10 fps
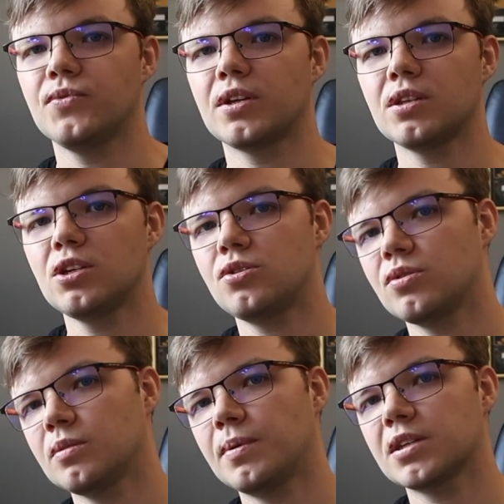that
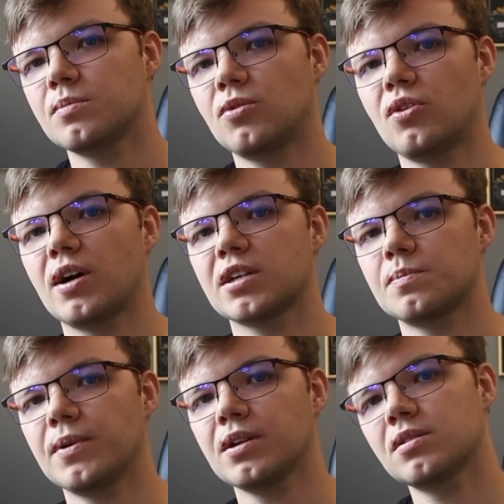issue impacts more
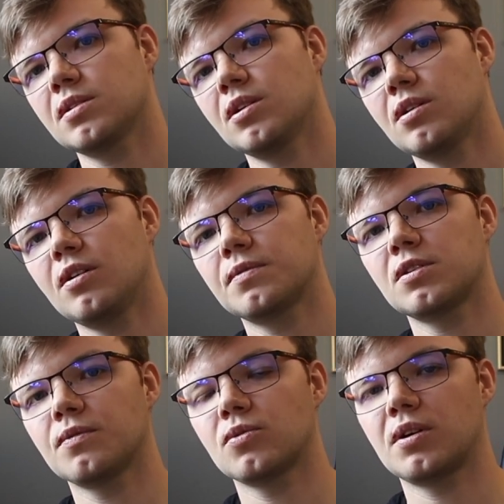aspects of
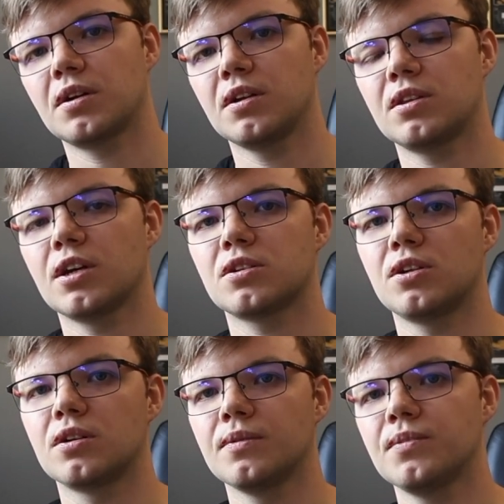software
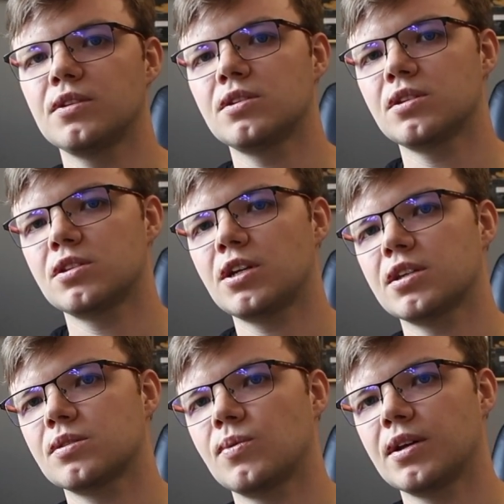architecture. This is
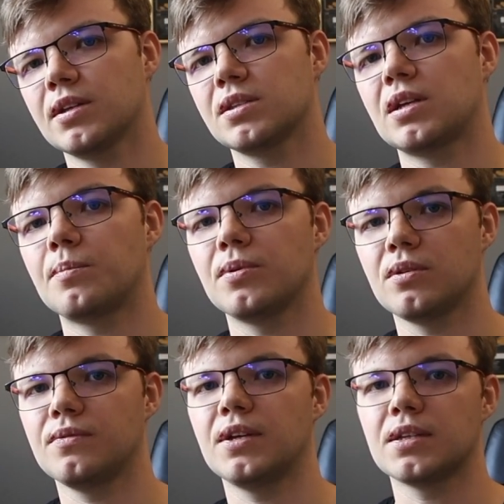just one
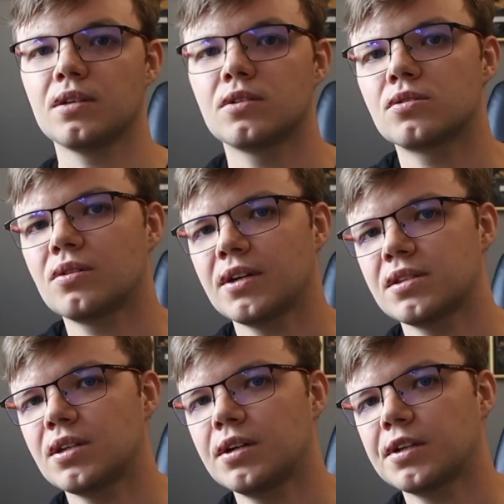example of that. So
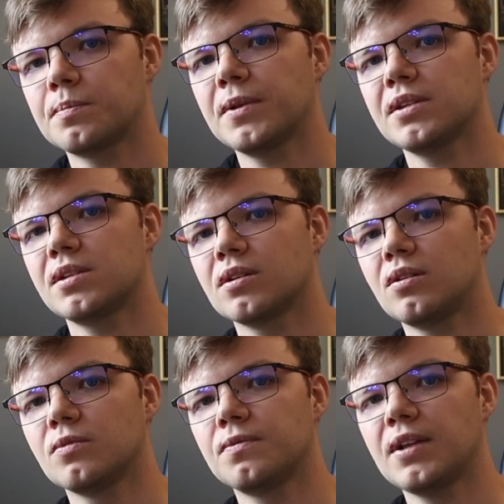I started
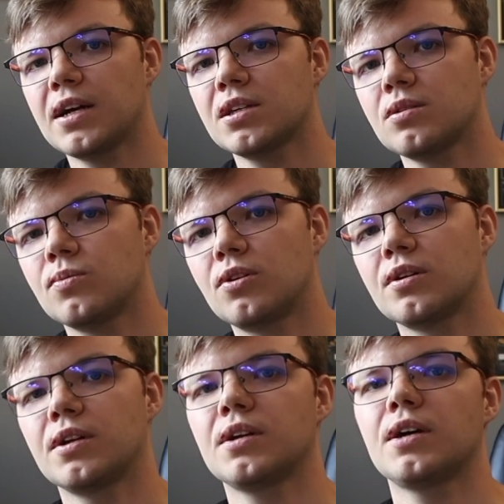placing all flags,
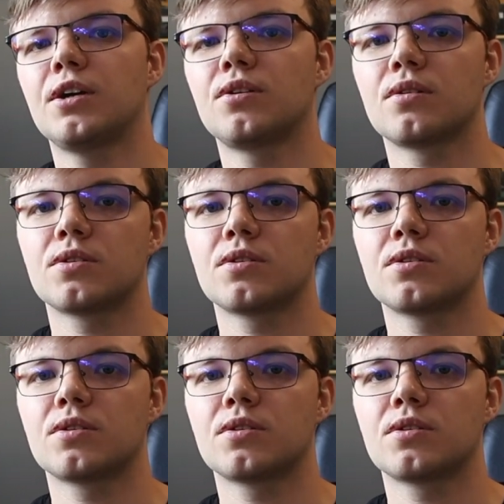warning, errors